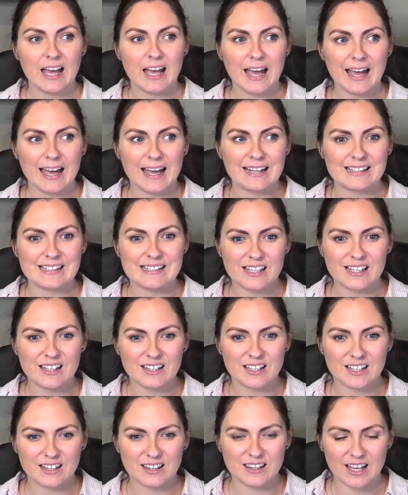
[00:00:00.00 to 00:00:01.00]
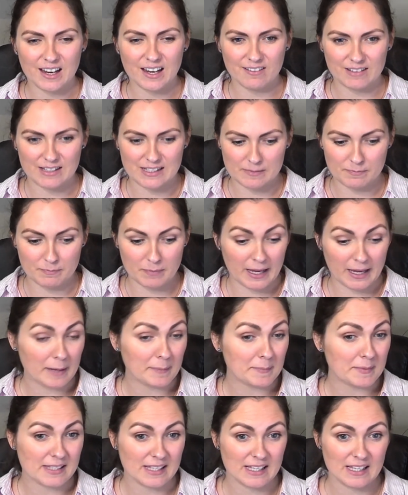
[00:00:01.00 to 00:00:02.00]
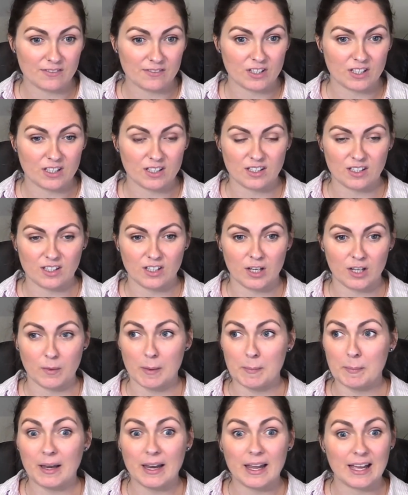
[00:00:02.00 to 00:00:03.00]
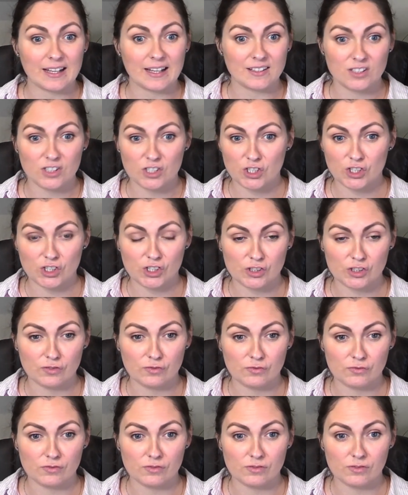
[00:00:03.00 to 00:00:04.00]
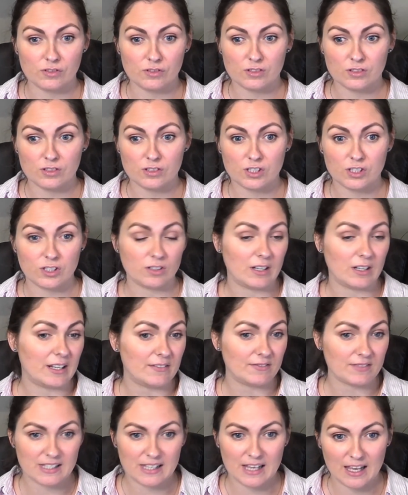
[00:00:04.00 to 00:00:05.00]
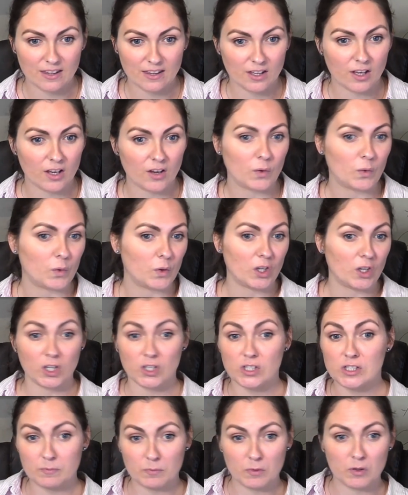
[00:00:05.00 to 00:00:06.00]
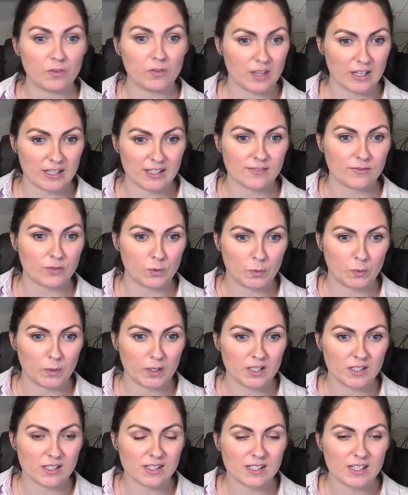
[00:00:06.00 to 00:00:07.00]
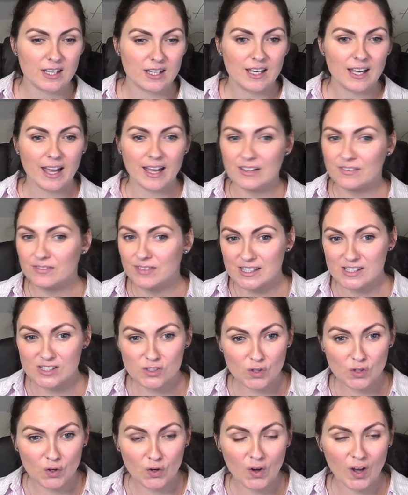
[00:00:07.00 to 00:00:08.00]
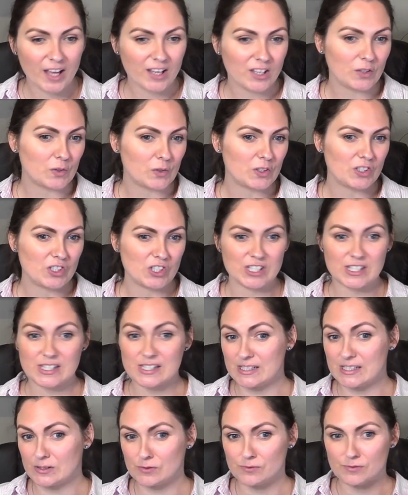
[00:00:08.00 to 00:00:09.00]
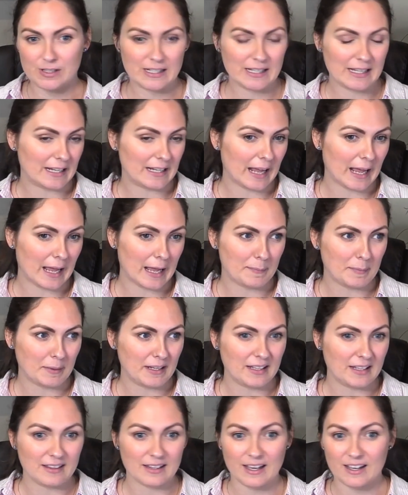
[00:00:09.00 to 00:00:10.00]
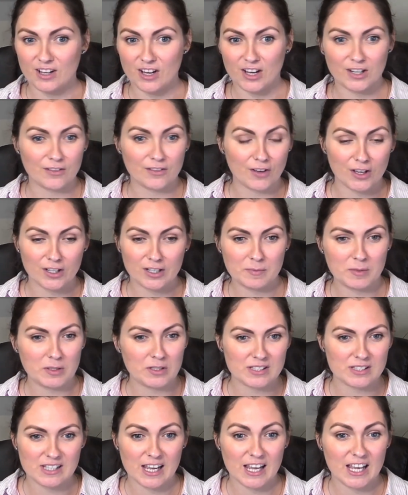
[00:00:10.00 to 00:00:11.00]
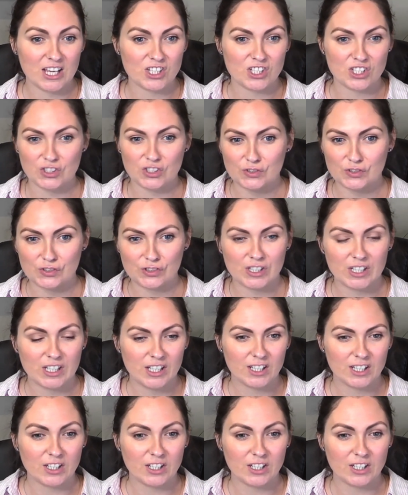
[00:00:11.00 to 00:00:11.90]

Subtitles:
and that there is perhaps even a plan to live together, or to move things forward. And if there's not, and you're just still really happy in that kind of honeymoon stage, and you're